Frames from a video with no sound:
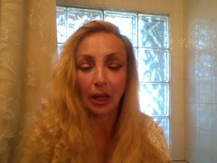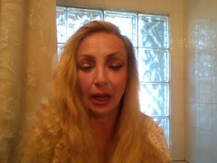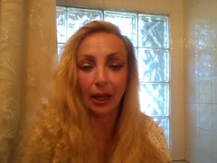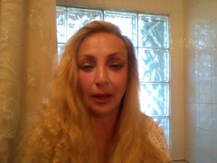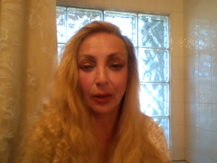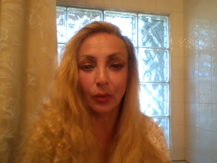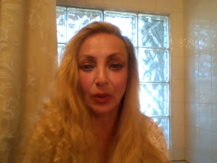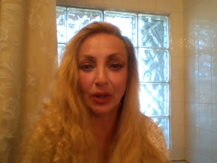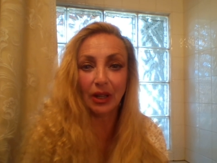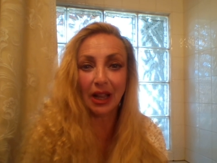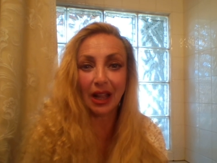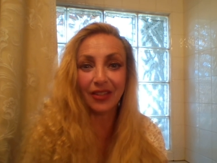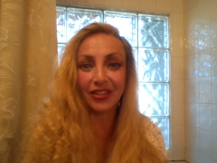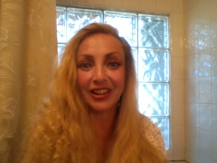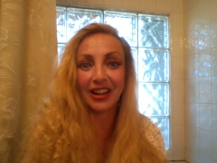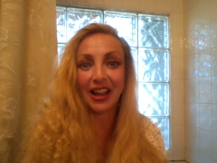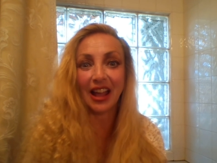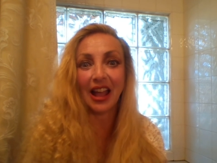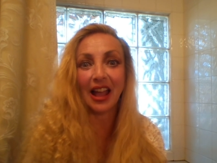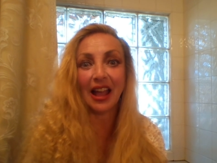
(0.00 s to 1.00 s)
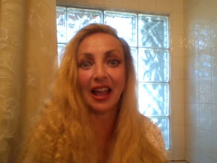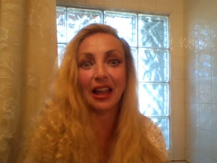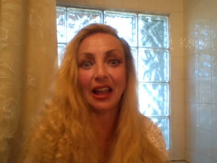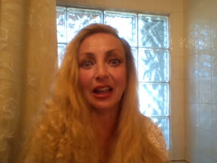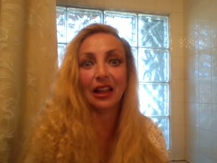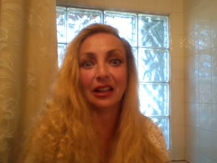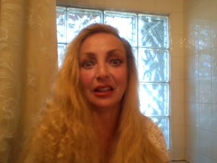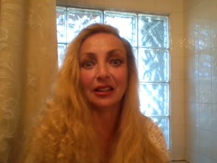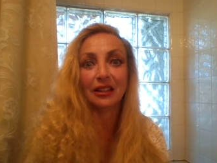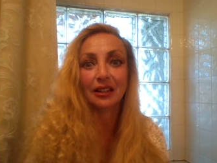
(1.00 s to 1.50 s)
And we haven't
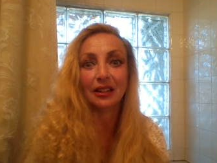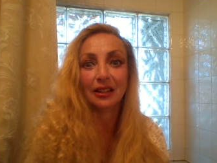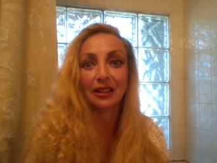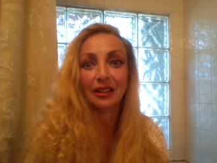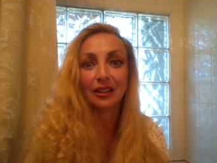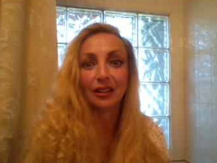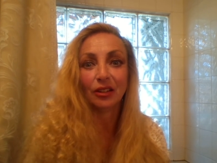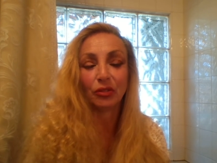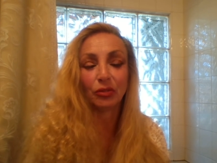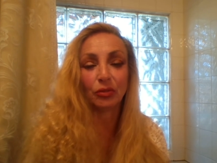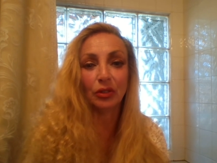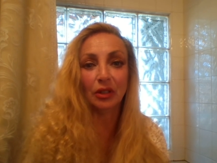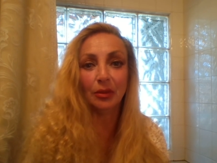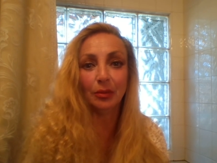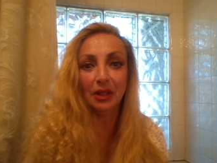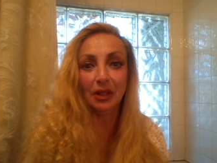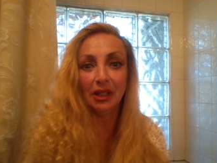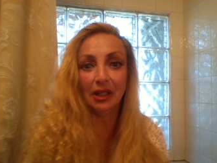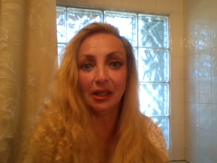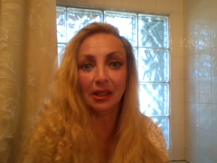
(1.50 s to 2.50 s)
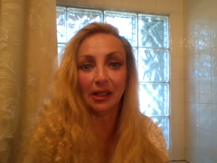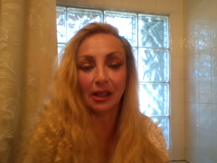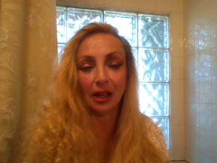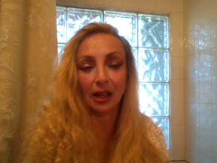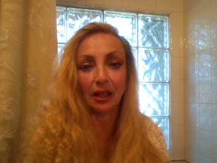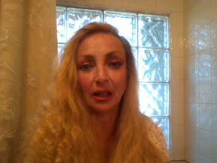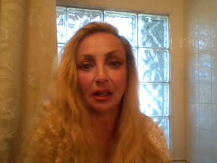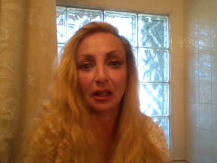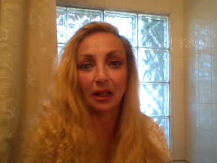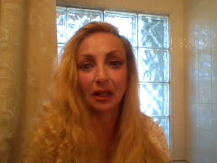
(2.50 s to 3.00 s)
had free media
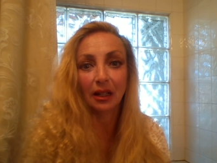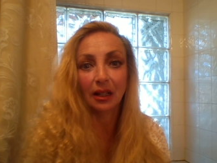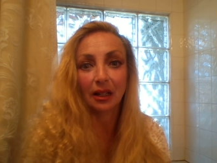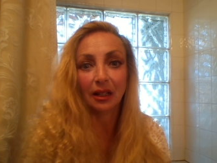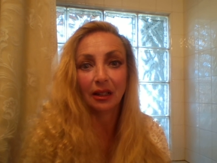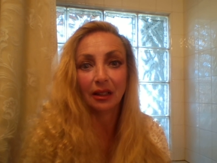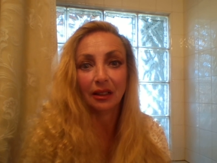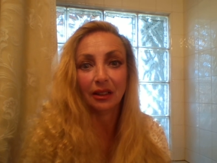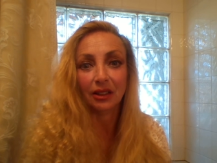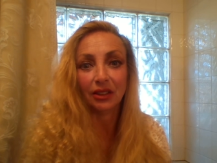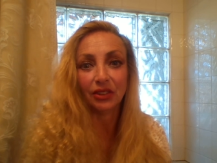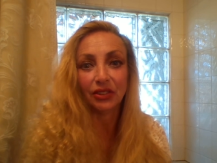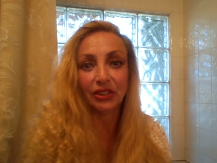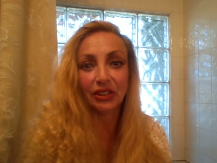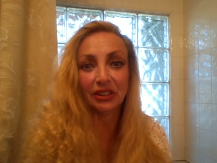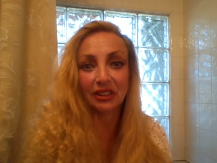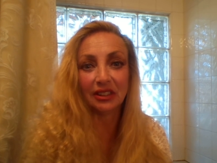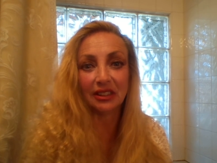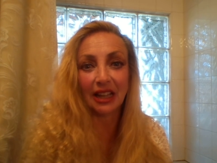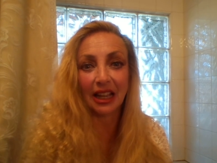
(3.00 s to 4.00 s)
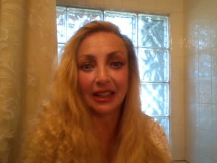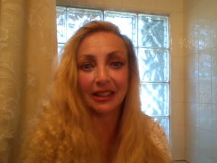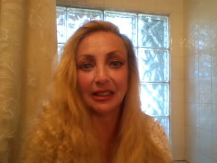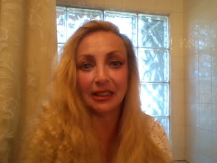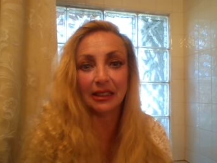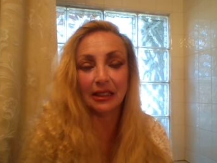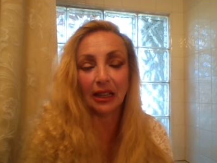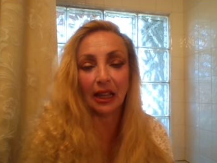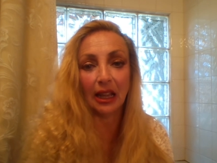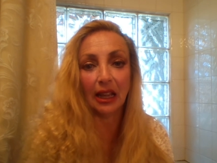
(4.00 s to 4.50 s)
since
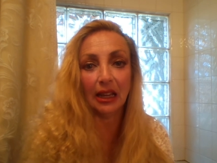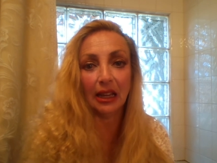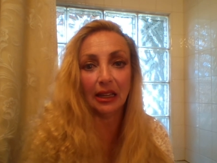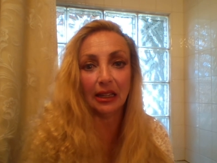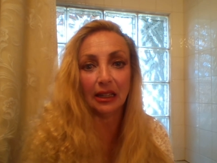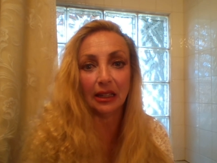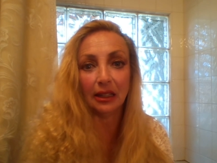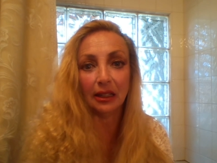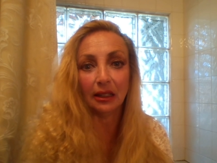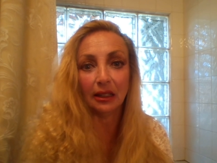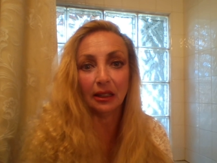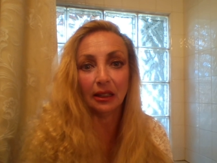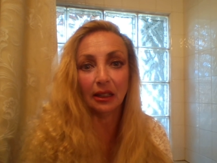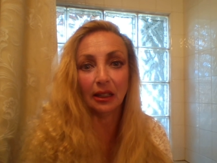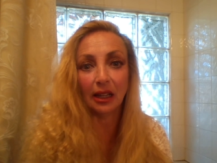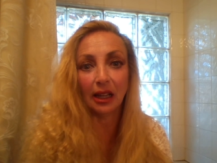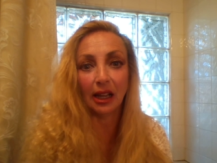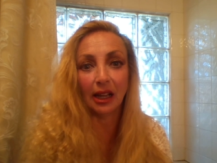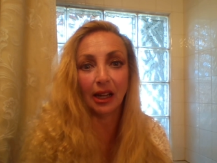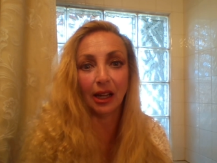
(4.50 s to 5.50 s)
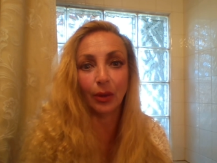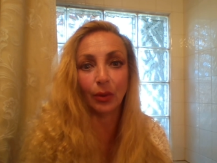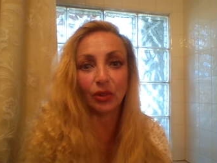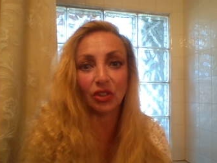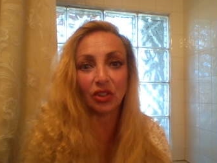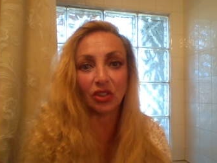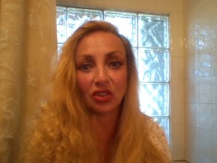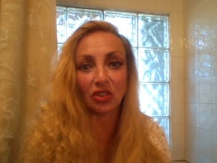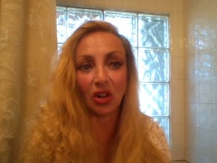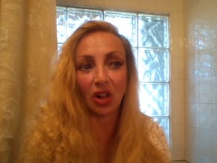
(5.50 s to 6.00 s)
nineteen eighty, and it
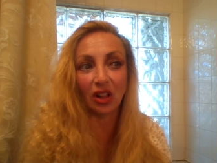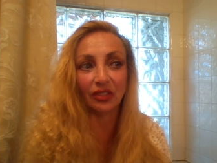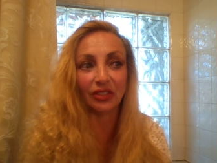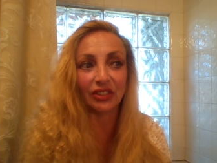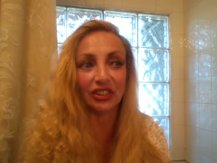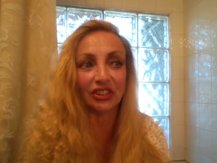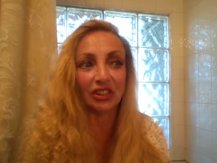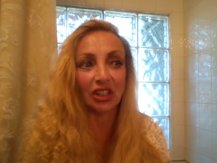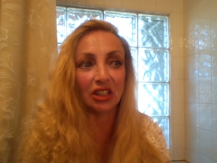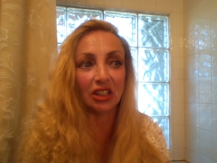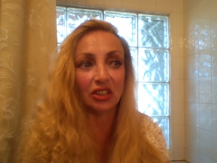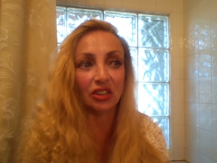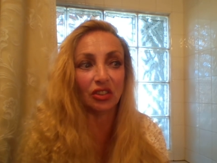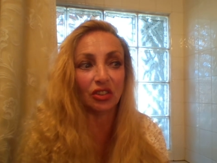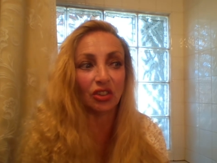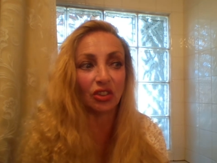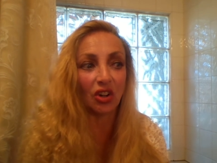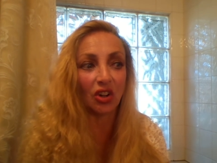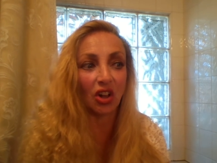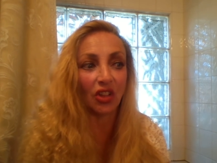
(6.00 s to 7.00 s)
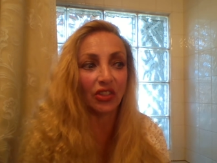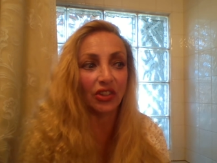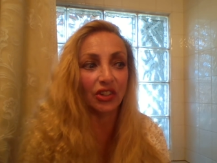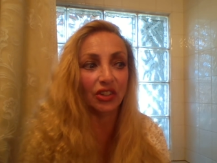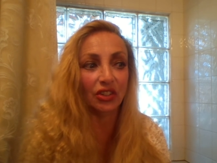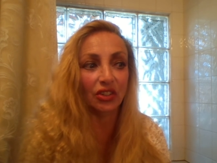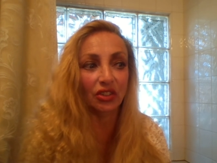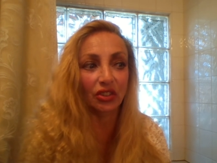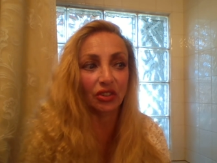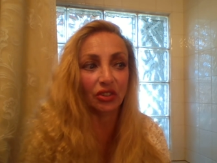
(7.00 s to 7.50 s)
was just all of a sudden you turn on the
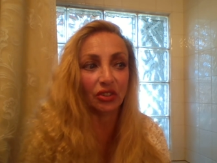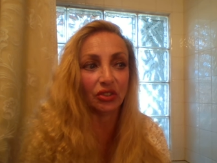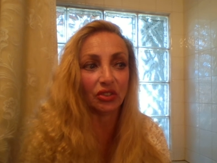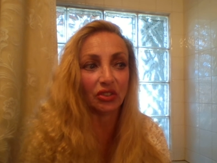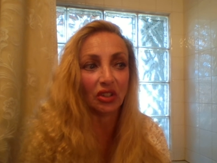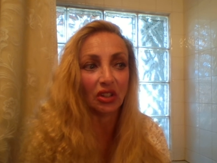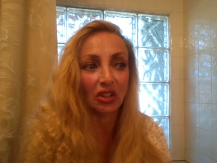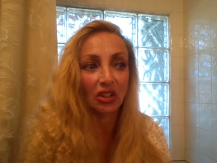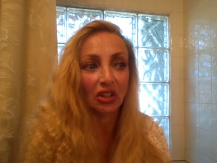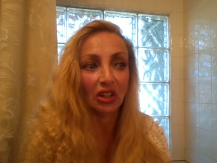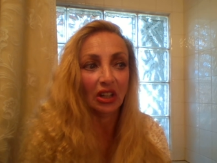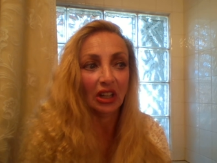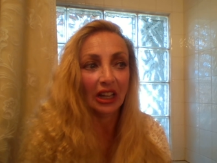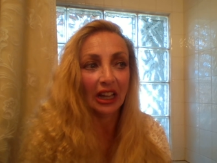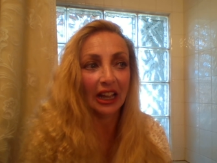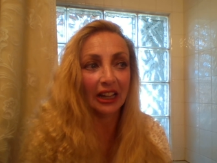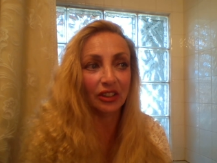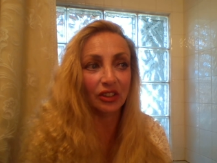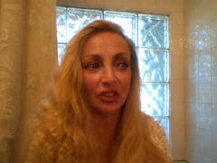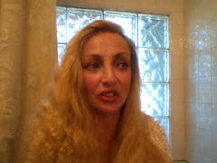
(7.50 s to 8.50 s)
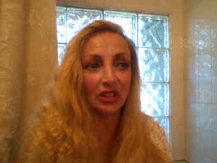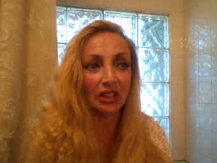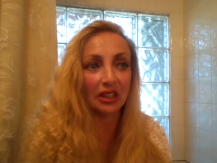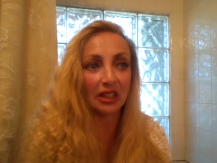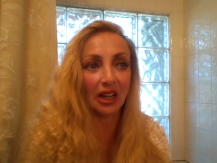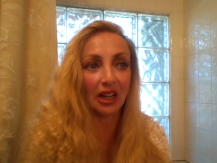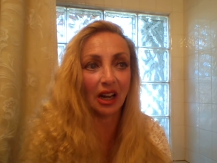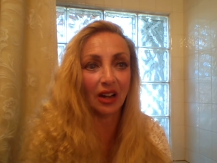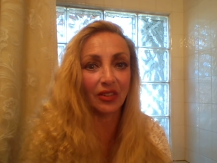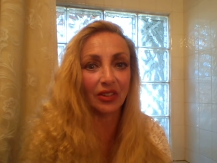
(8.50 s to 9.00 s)
news and you see
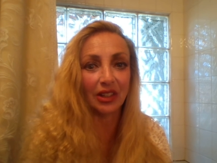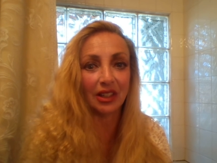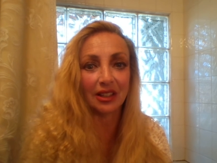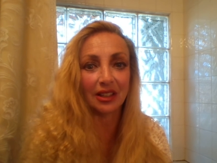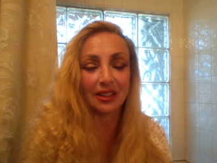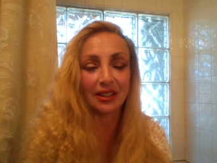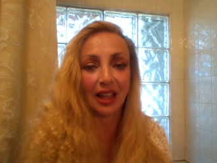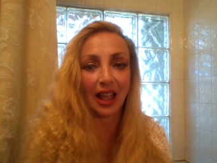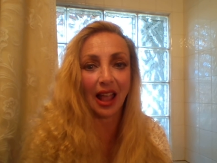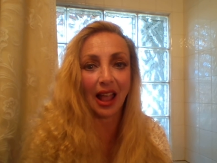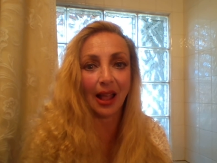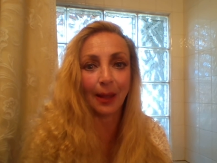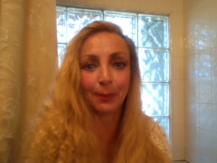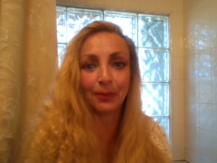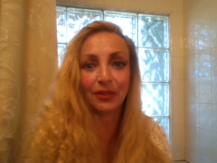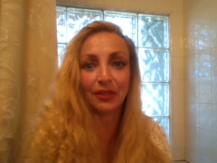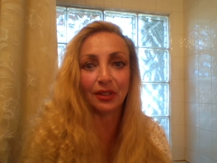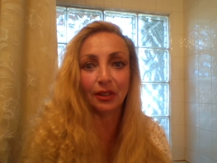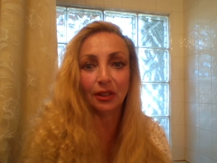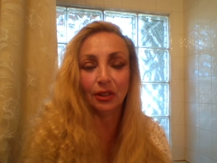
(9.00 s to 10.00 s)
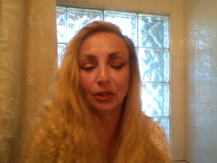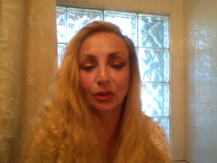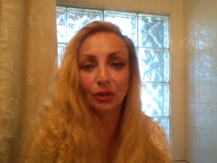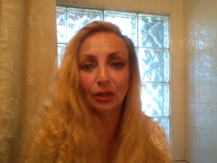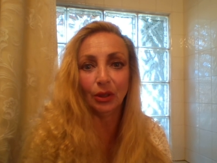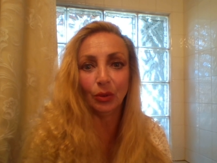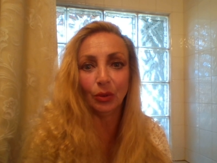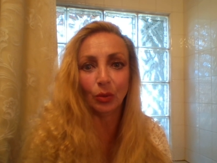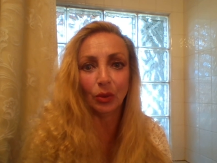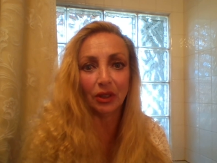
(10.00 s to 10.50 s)
that everything is
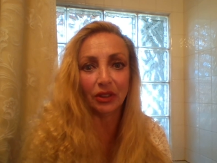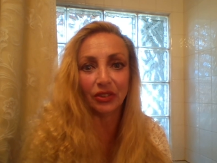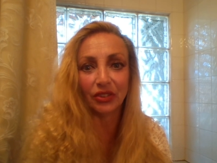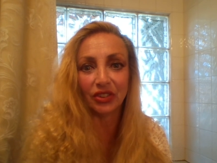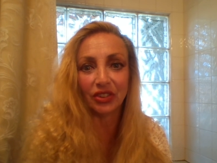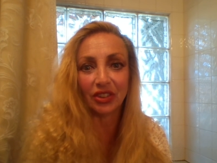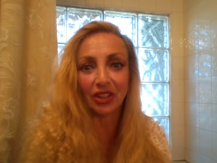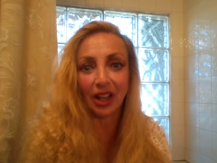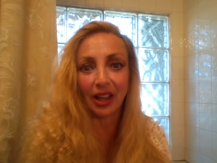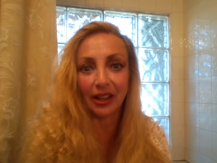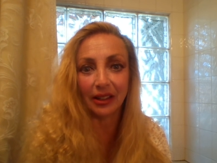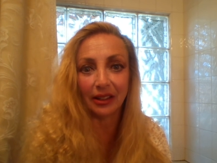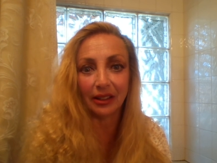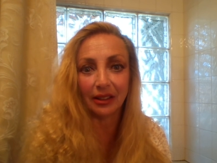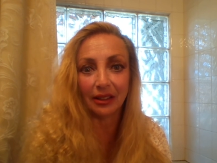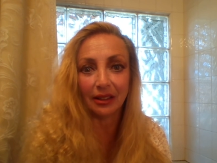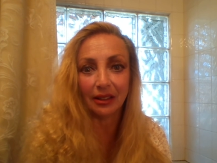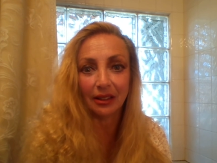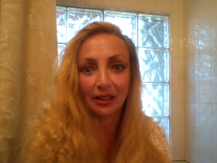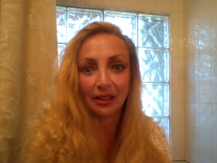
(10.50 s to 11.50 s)
absolutely one-sided,